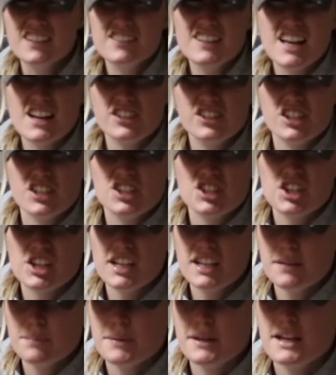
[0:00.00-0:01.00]
of allows you to
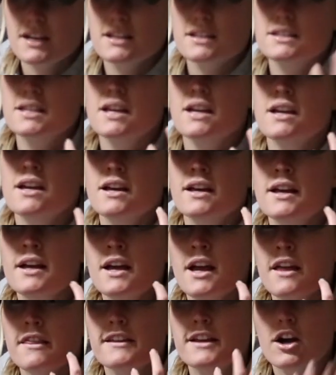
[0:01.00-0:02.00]
cheat because
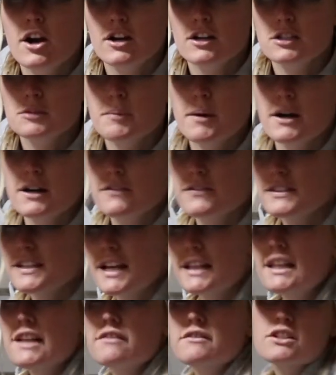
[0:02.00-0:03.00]
the hardest part of a
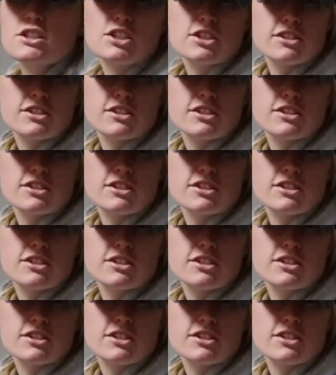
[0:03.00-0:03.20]
deadlift is